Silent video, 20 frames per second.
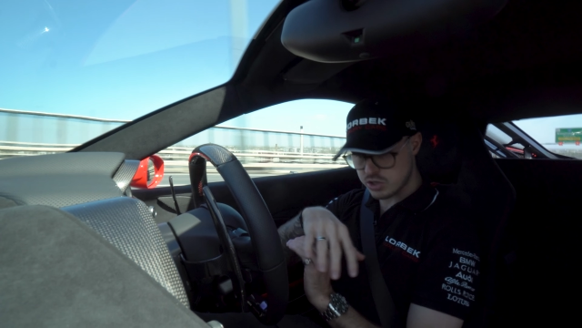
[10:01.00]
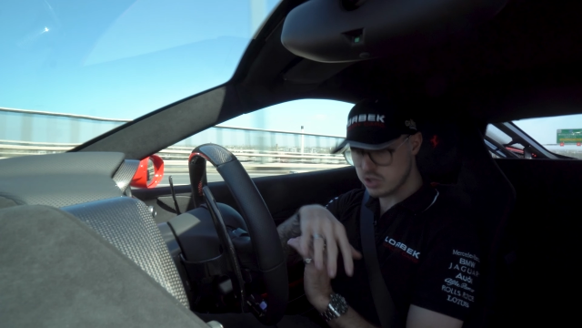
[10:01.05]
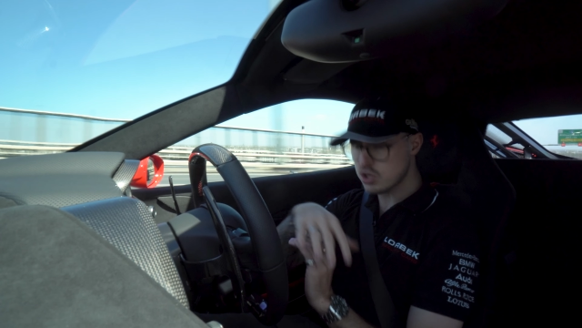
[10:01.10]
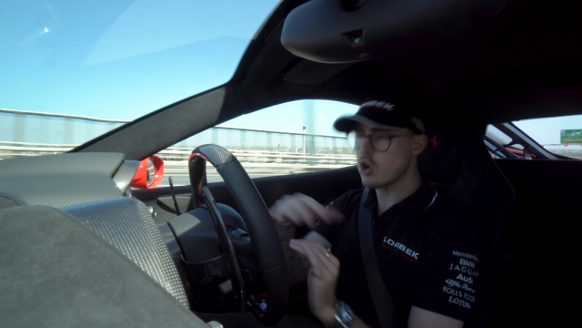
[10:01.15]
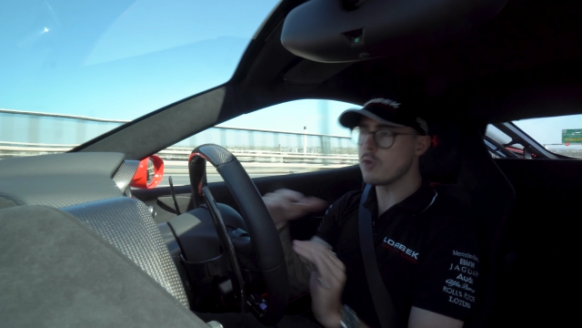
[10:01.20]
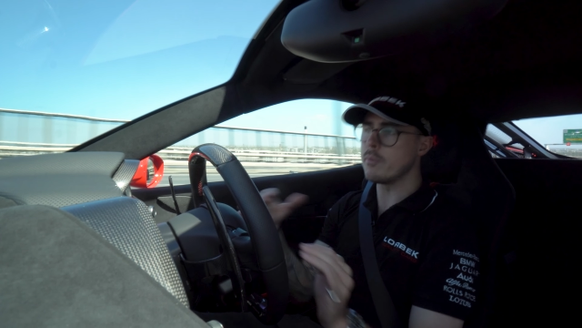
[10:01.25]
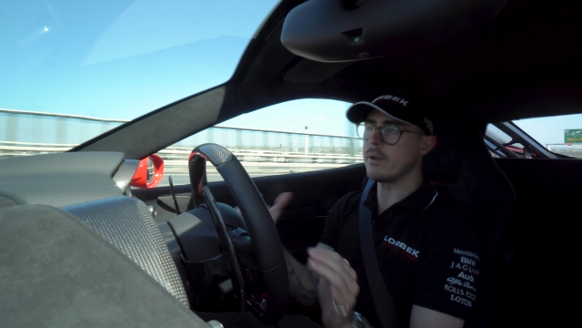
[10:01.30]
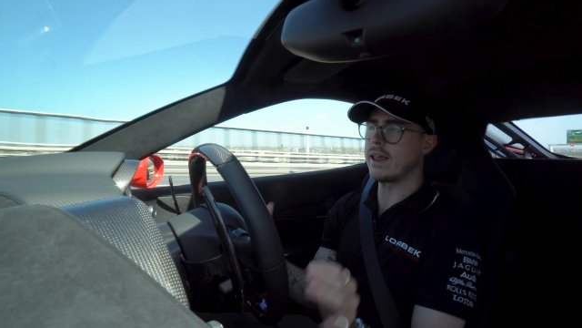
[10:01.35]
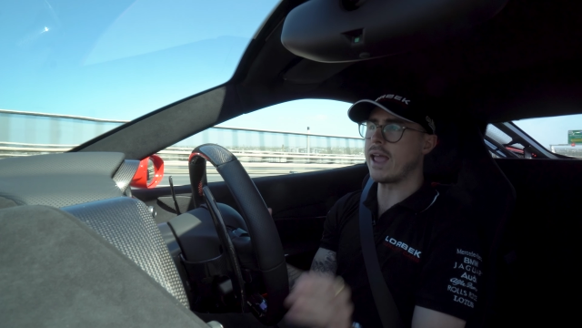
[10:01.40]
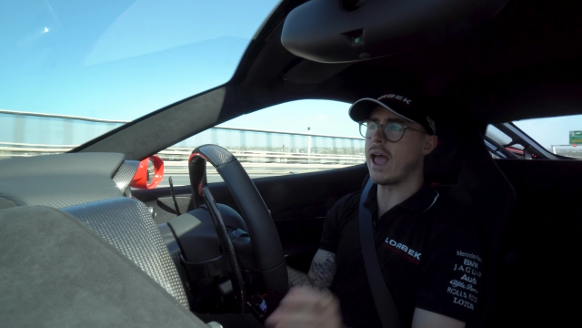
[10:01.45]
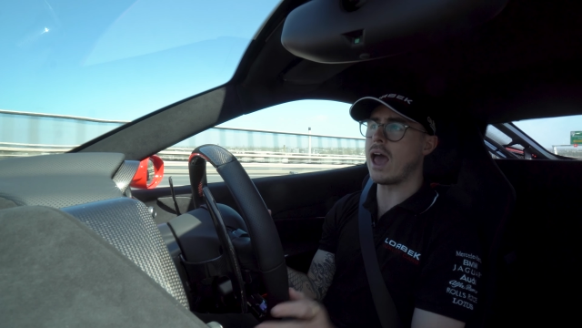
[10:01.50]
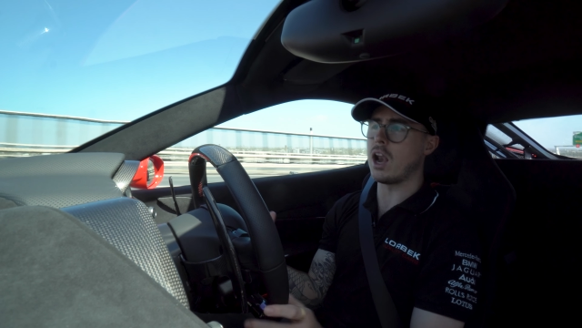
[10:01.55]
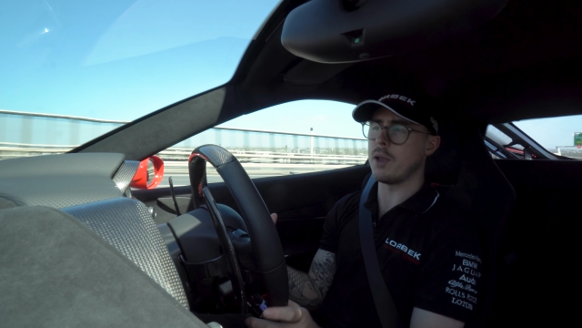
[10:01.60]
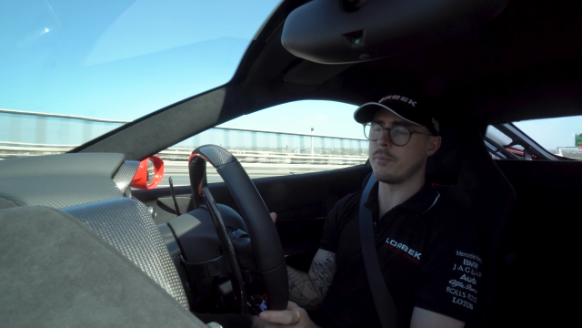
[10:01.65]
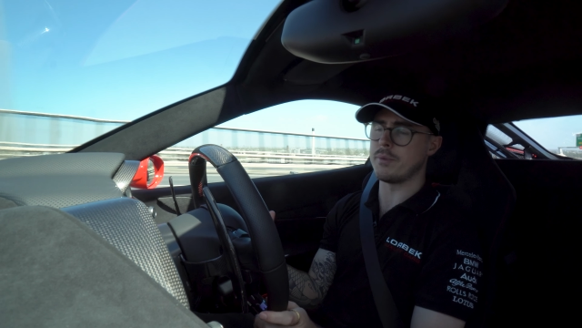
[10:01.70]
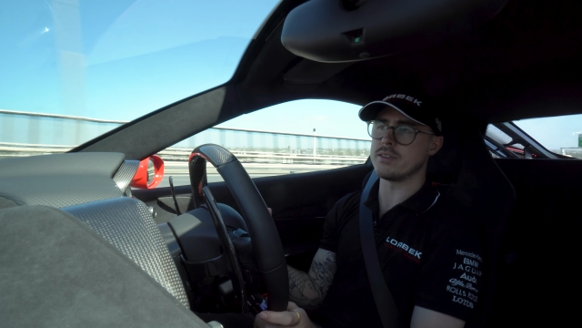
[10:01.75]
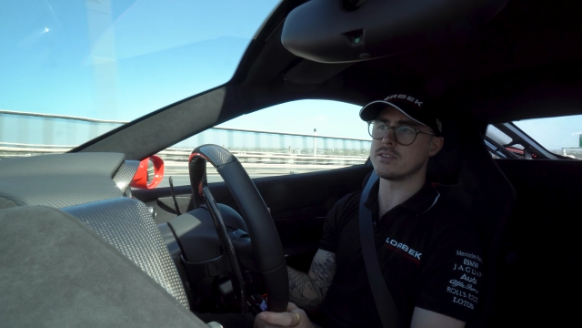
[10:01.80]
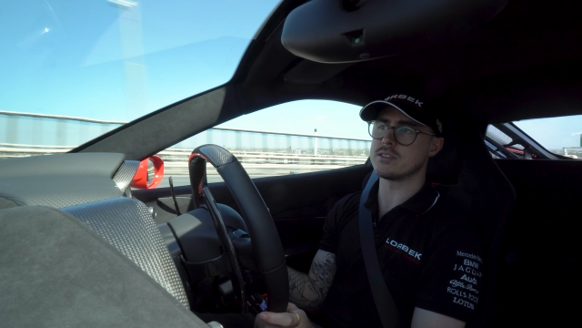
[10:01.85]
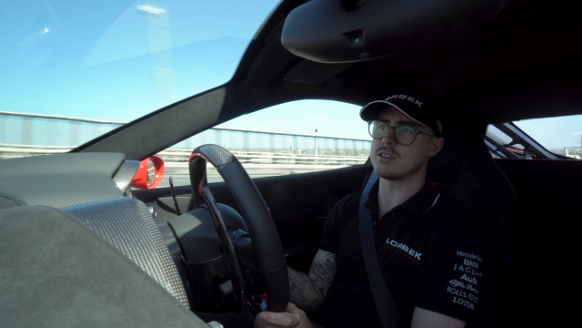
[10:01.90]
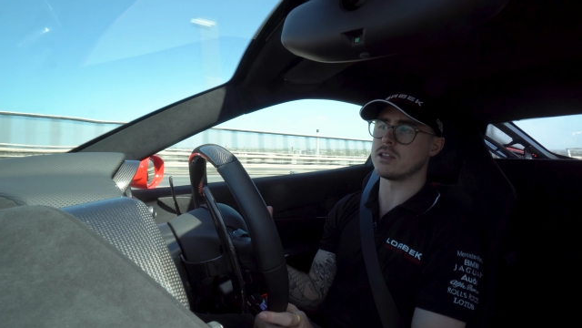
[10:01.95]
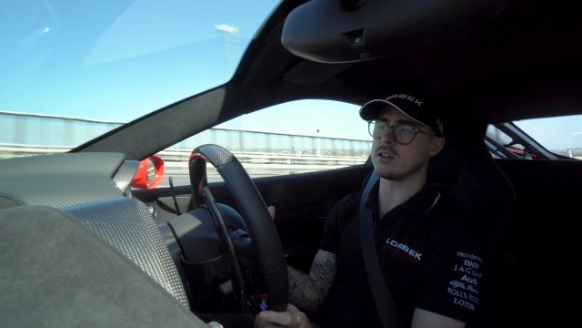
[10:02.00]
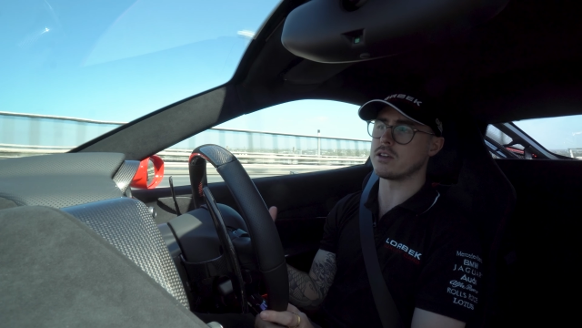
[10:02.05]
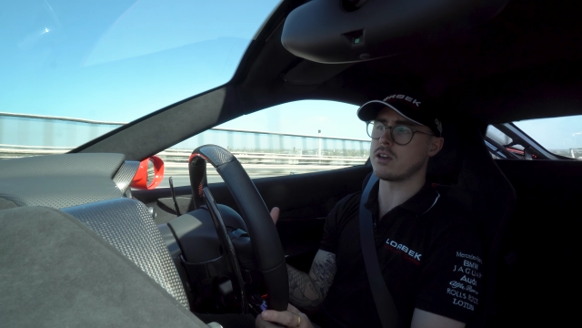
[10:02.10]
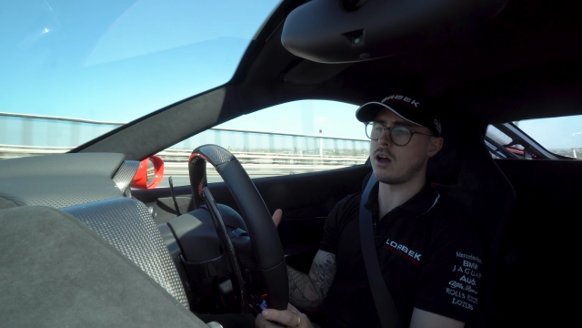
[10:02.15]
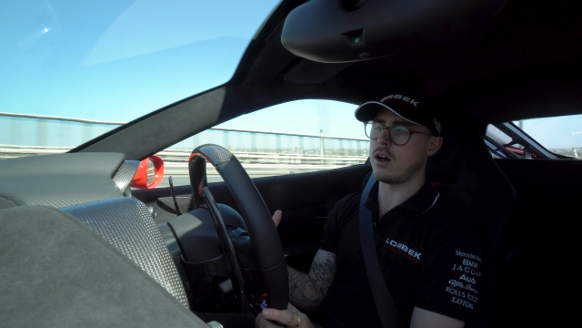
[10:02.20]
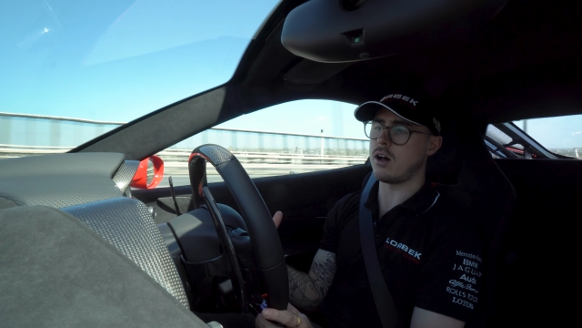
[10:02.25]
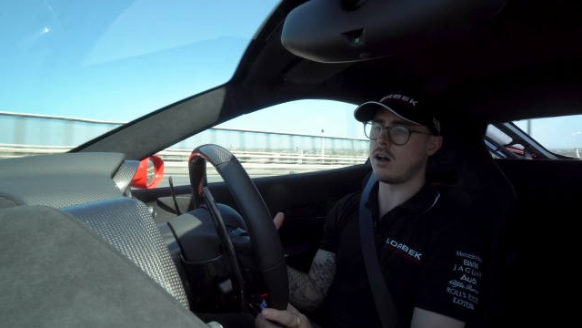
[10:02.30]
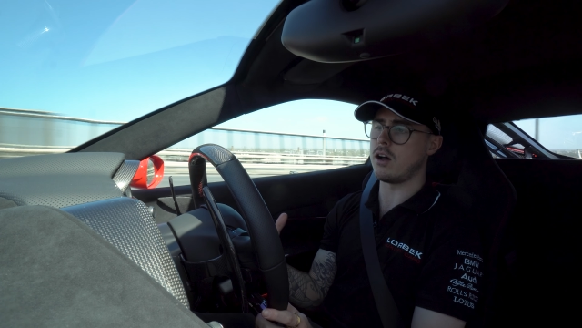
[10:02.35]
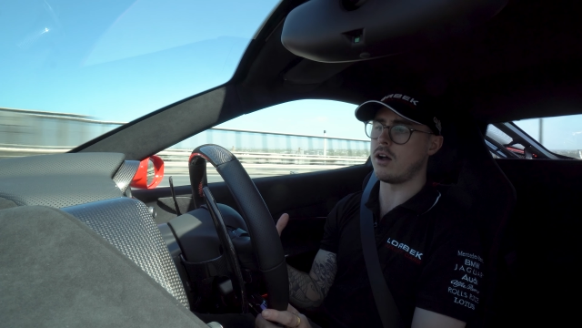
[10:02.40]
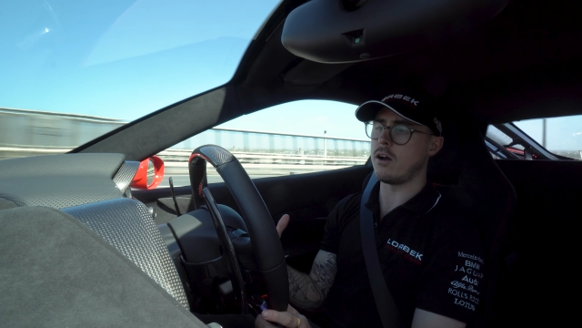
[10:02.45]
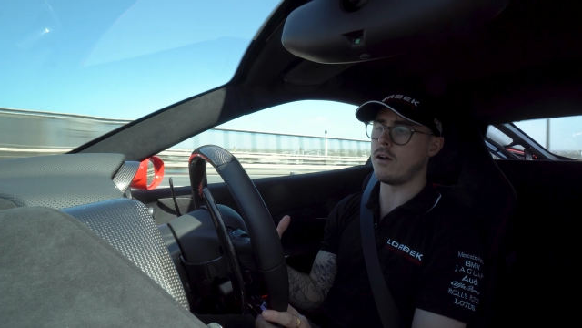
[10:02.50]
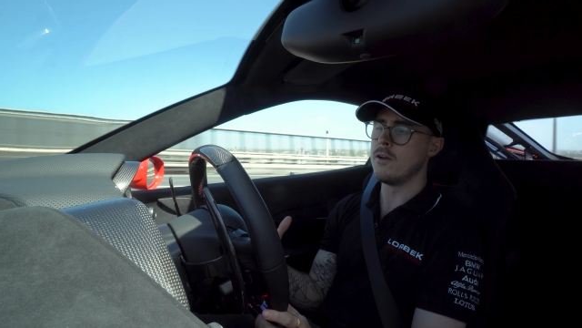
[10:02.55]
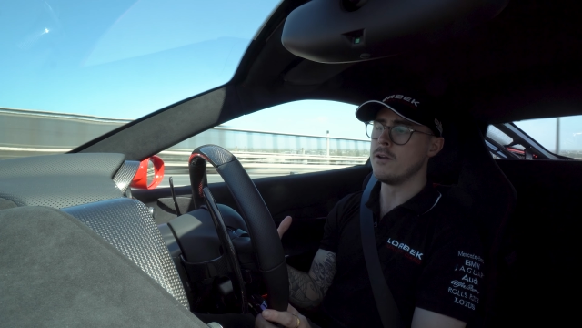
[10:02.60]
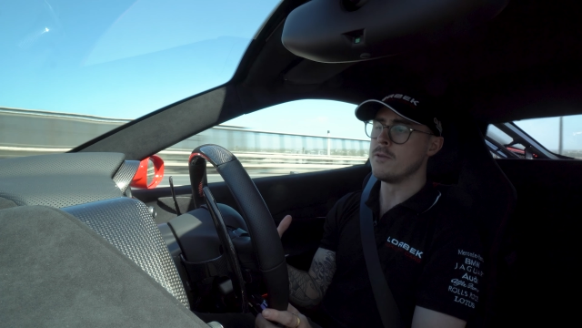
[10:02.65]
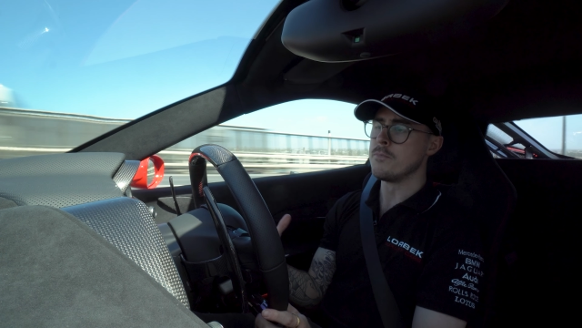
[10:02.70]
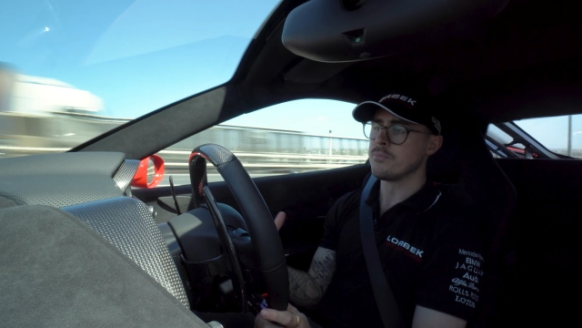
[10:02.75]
so many elements of the car,